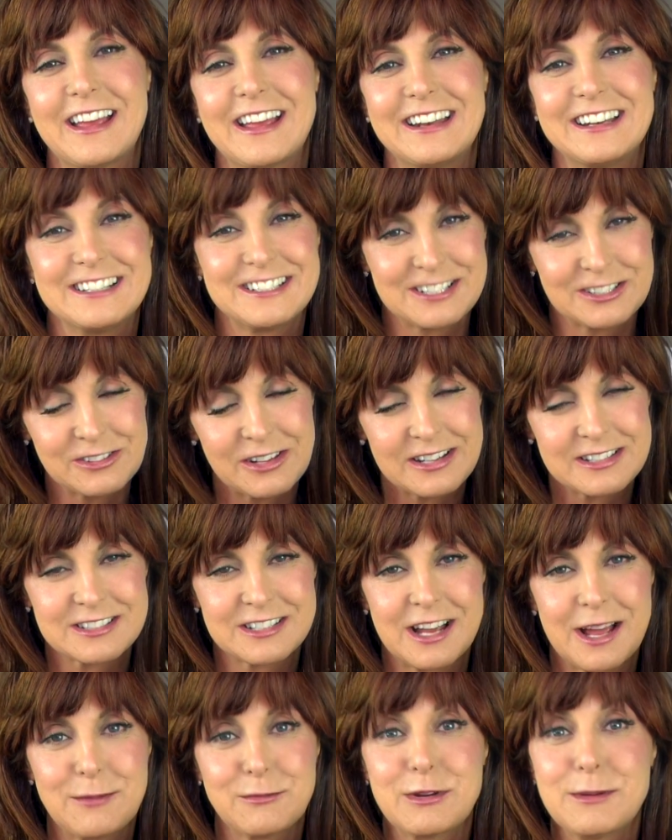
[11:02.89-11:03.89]
And until next
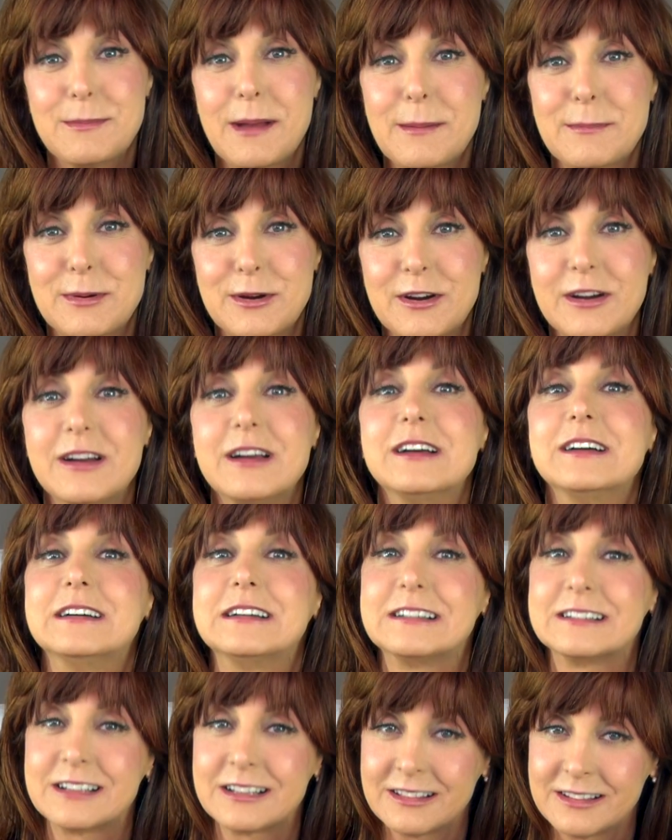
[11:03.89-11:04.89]
time, remember
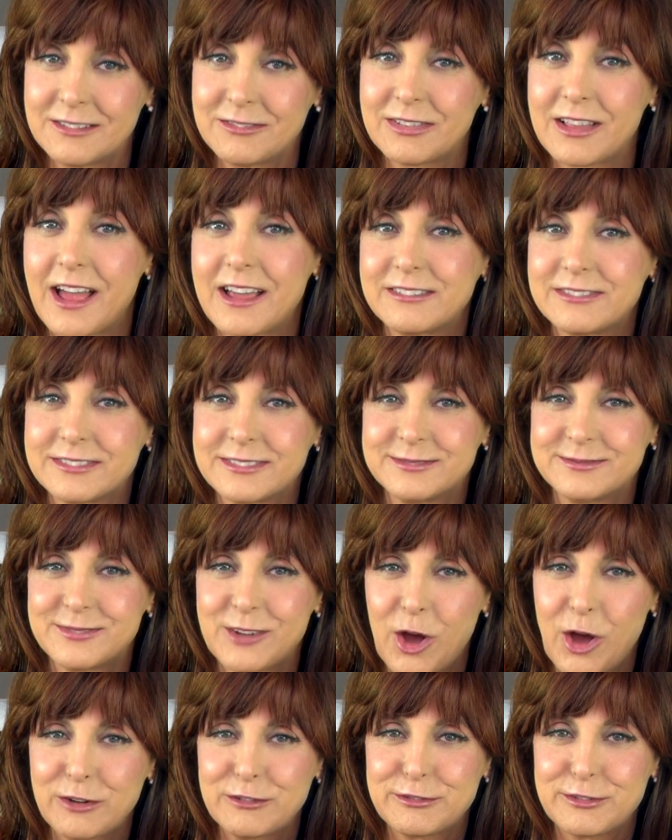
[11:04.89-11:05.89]
to live life
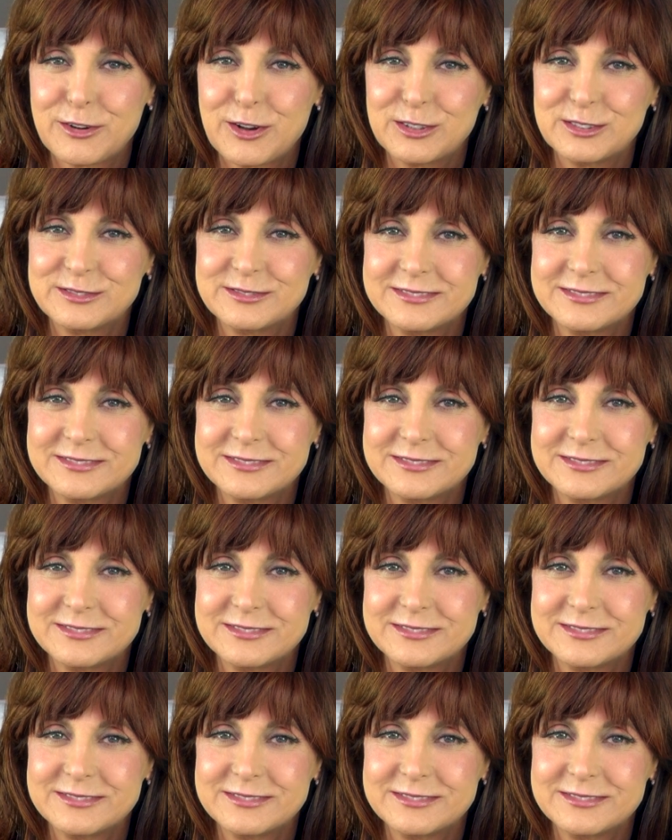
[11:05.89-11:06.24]
on full.